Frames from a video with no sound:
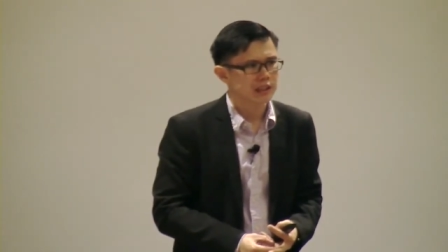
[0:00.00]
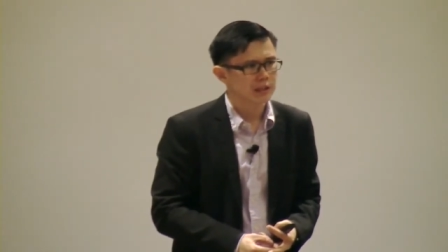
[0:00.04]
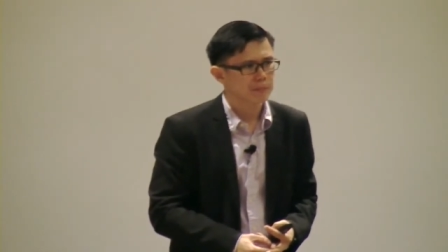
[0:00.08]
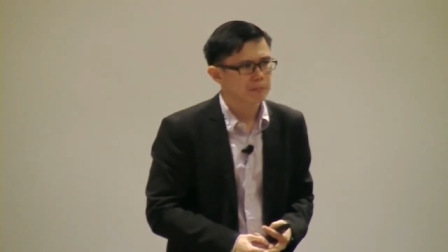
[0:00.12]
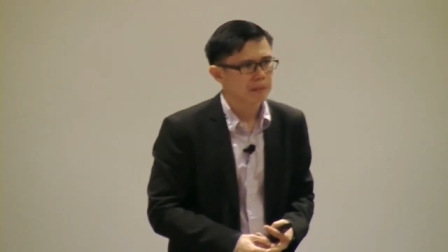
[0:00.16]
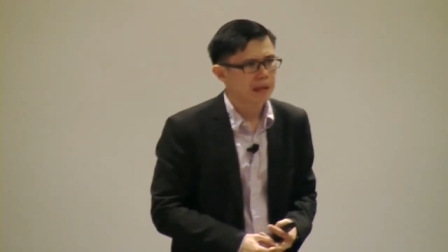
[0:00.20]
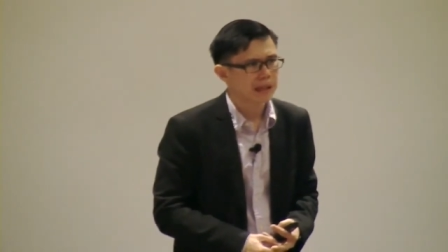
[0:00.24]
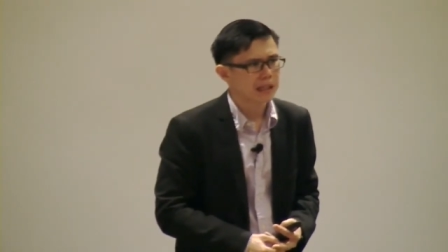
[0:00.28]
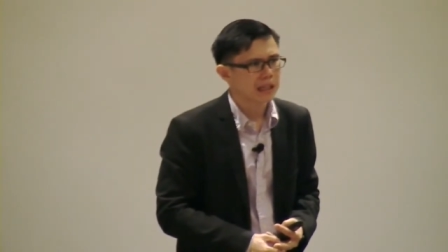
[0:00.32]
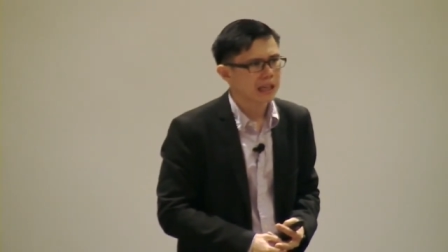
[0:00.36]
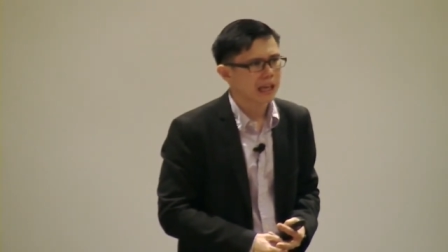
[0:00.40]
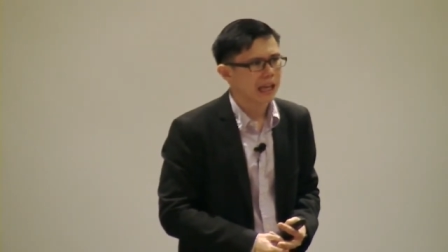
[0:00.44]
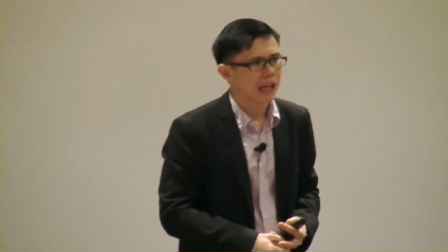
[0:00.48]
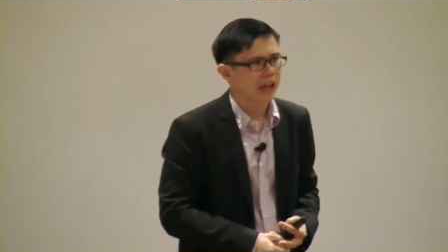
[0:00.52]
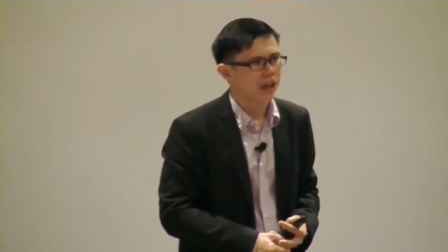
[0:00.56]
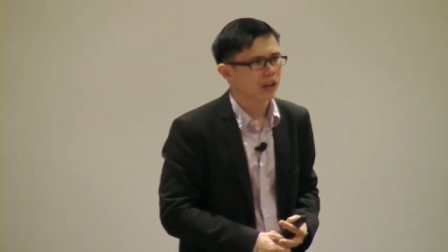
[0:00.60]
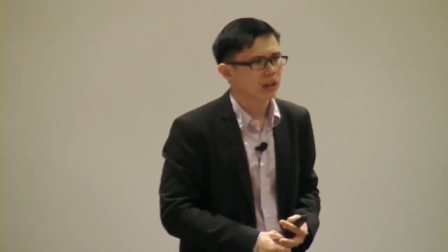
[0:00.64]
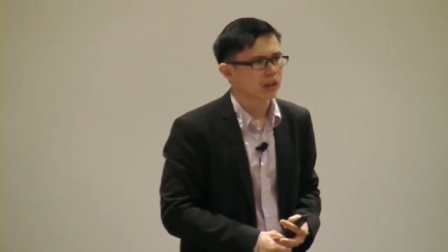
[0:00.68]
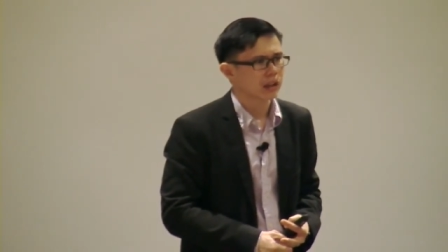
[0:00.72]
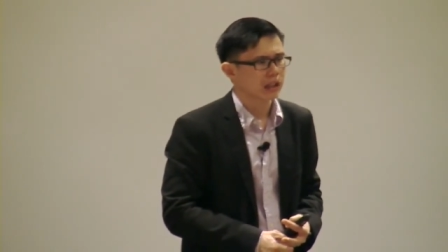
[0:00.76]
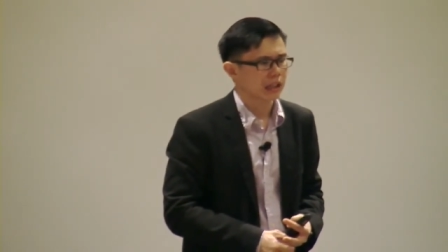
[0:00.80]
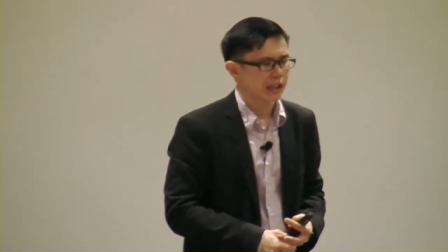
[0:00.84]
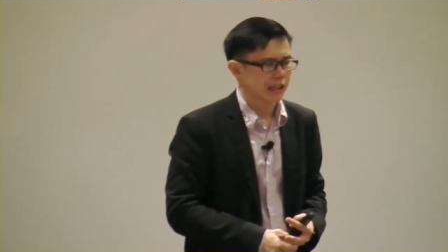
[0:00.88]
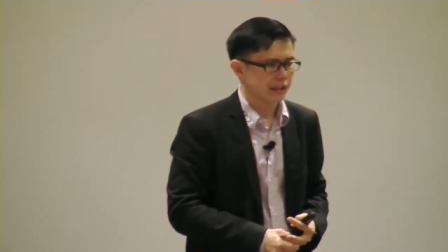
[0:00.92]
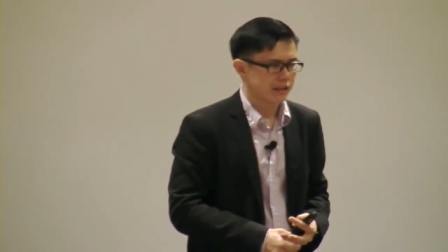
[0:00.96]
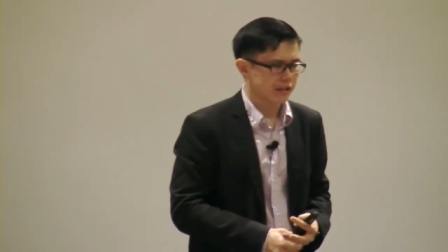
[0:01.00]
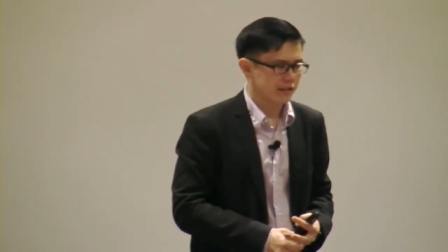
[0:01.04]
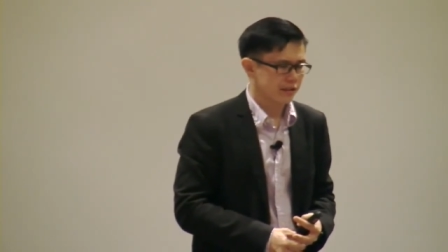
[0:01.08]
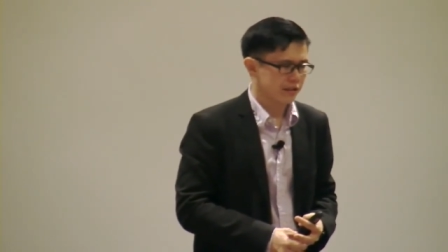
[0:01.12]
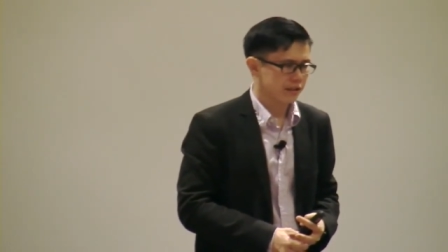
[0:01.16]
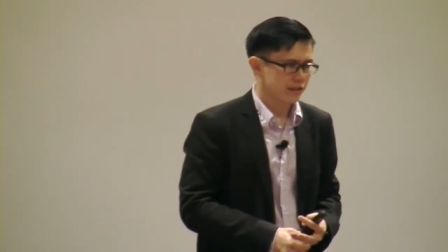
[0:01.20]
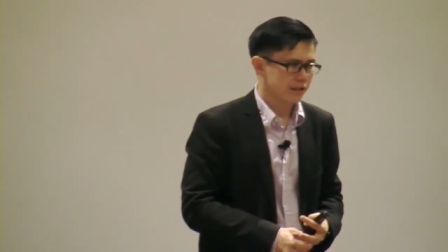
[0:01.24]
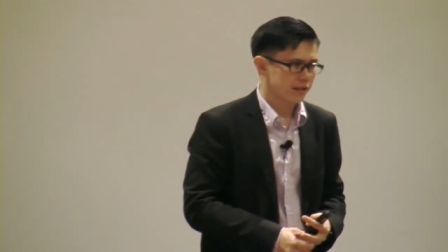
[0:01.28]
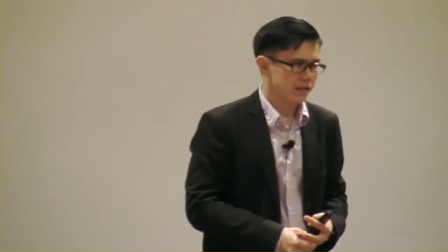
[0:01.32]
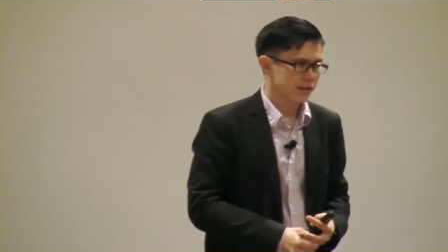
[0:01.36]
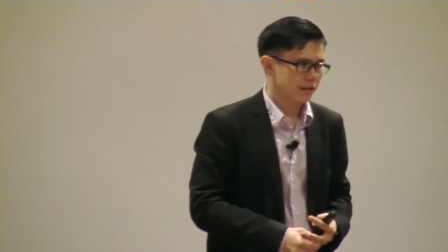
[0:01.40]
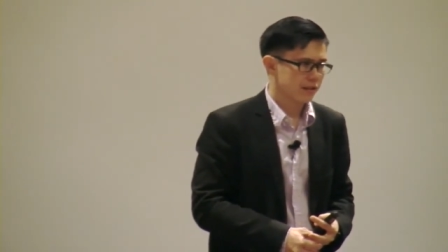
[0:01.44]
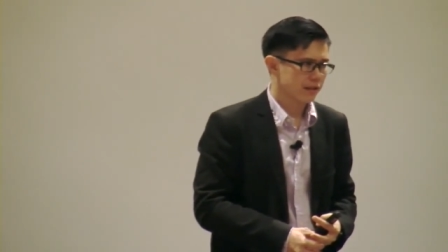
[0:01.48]
as many
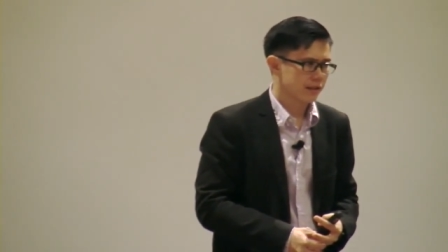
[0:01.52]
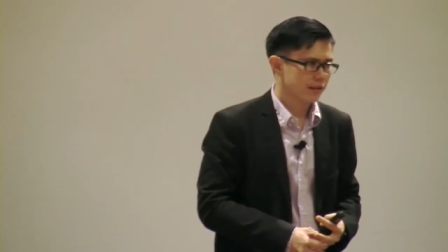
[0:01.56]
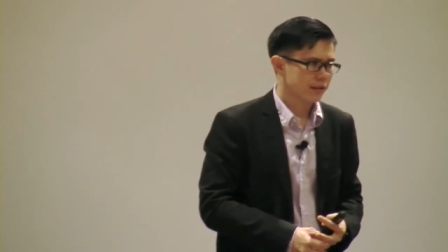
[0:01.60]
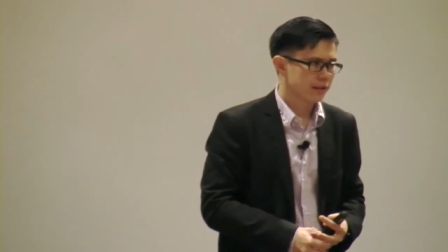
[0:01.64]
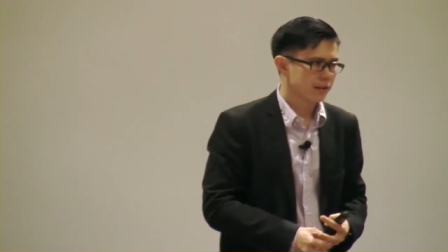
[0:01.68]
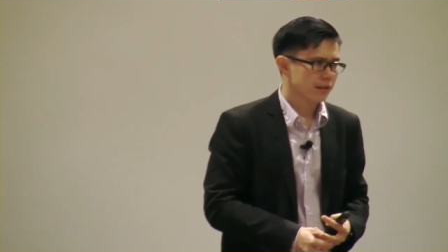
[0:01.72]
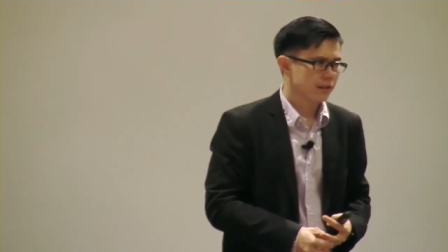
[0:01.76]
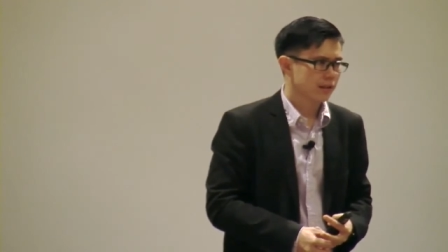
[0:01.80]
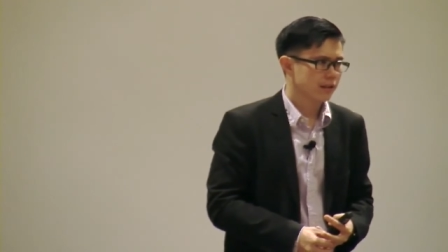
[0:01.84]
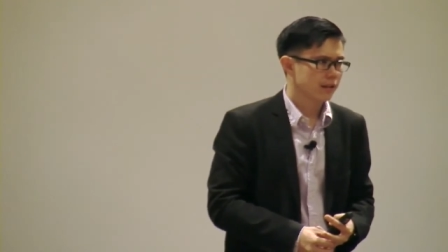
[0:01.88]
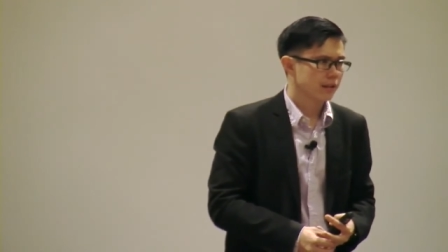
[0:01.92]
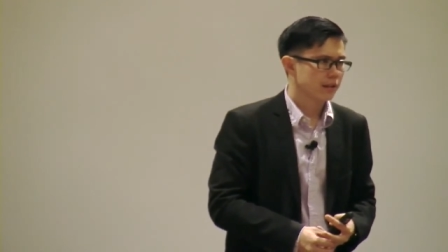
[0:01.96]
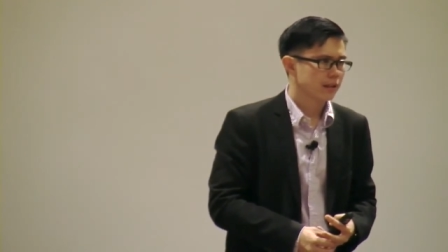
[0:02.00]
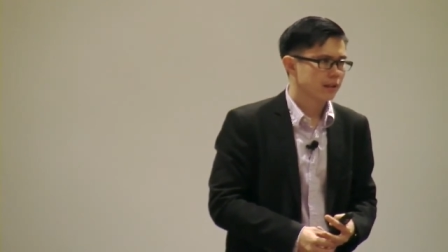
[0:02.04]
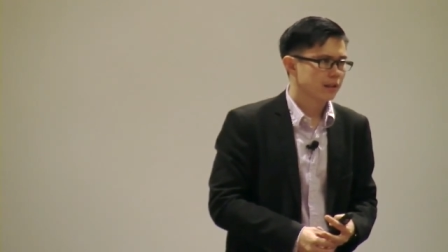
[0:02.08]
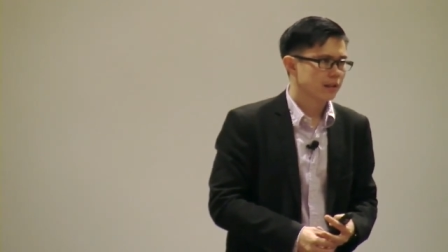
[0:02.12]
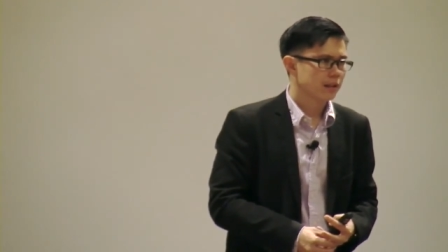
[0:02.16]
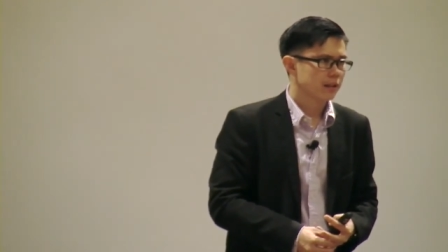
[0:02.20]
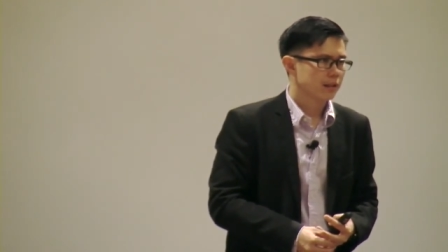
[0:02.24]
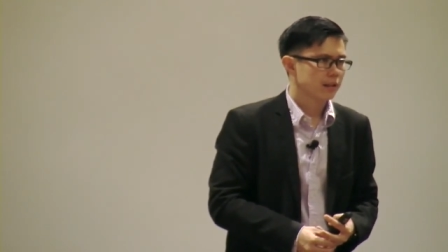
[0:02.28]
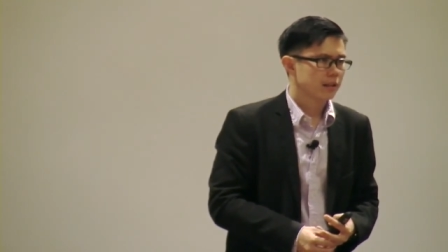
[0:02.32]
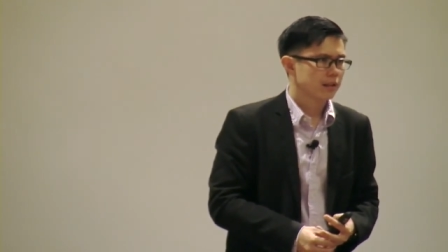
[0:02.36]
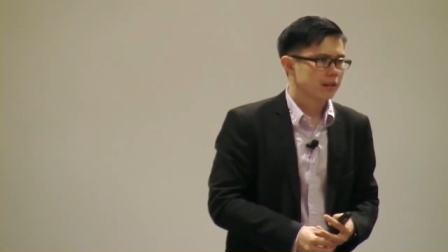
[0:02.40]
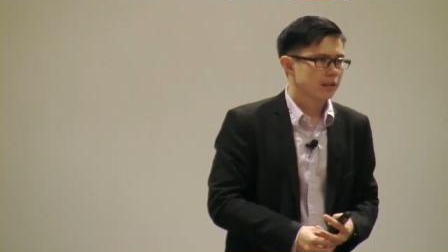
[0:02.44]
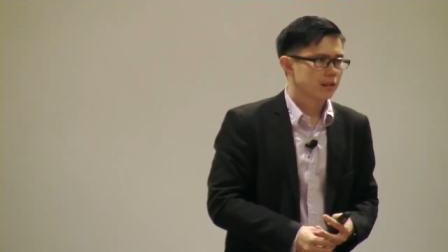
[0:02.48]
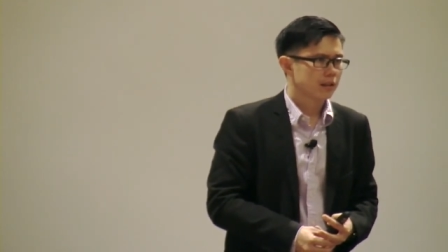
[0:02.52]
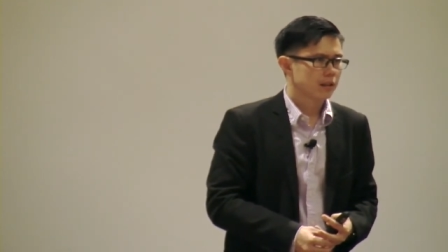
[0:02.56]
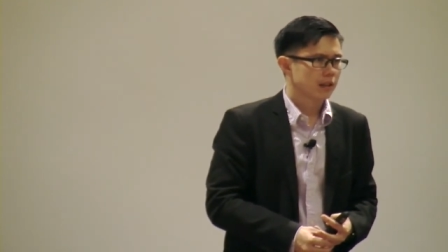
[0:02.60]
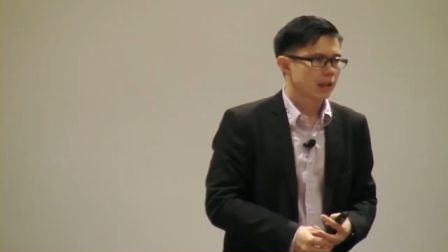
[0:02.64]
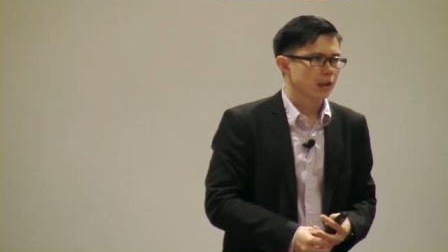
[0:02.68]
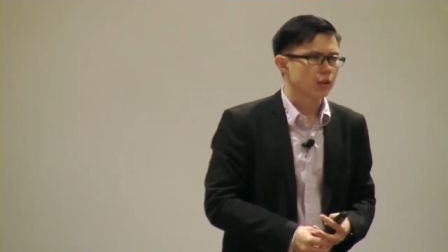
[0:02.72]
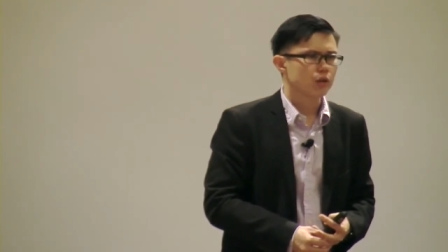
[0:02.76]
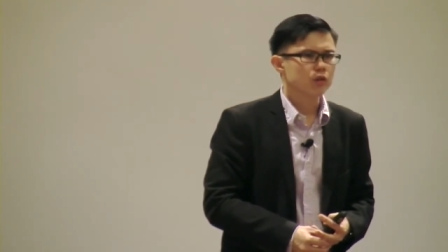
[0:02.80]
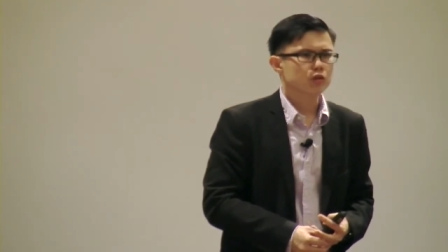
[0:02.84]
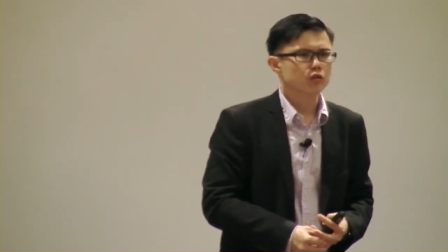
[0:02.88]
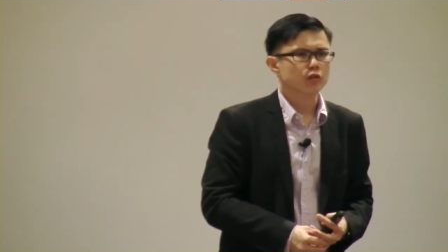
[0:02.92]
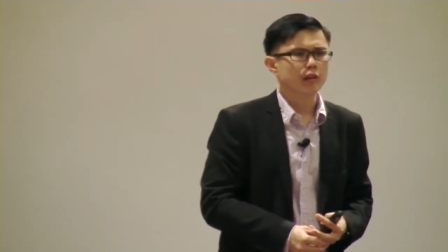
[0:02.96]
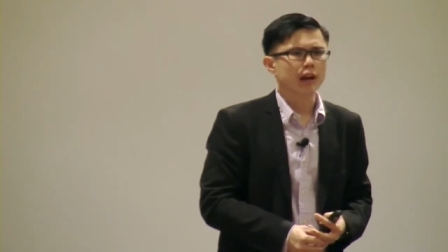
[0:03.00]
accolades?
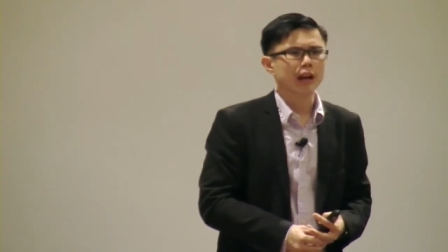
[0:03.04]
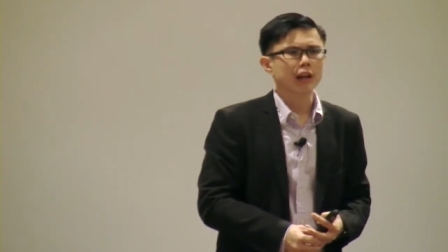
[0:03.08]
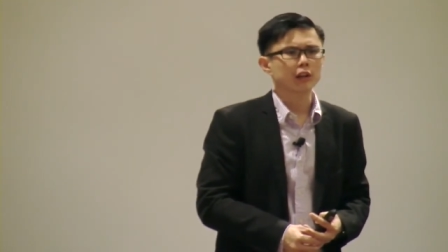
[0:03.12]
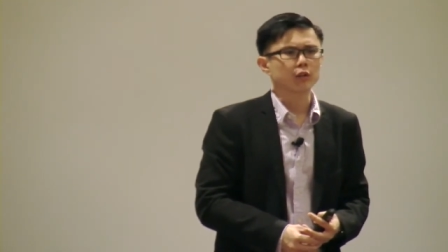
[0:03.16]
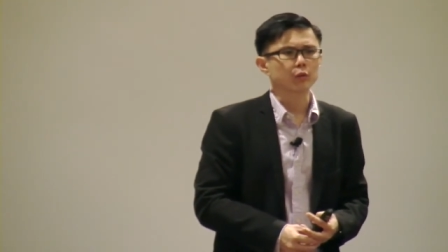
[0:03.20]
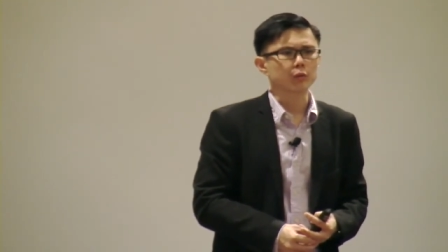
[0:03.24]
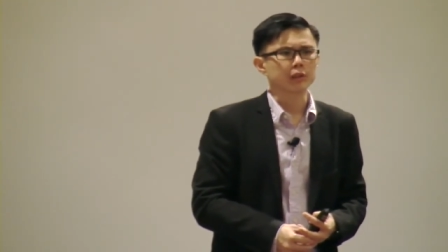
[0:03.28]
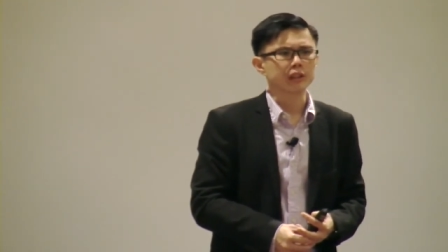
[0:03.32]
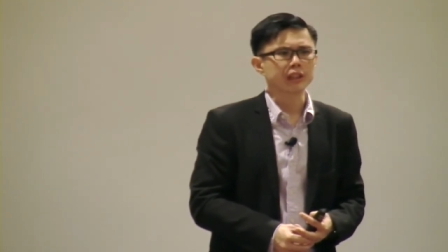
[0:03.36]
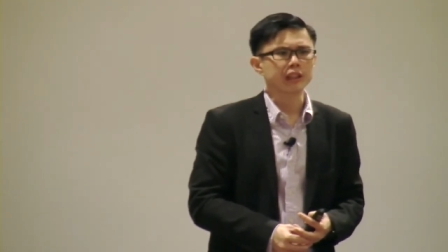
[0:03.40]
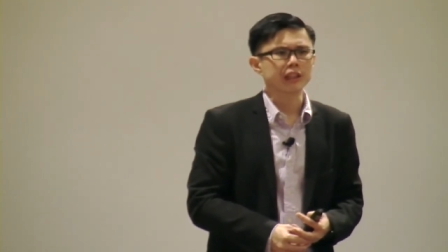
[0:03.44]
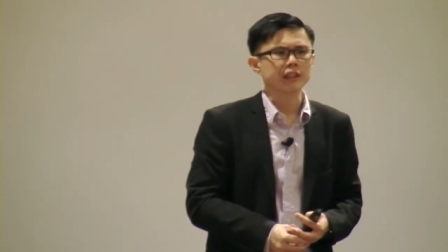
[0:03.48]
Are you trying to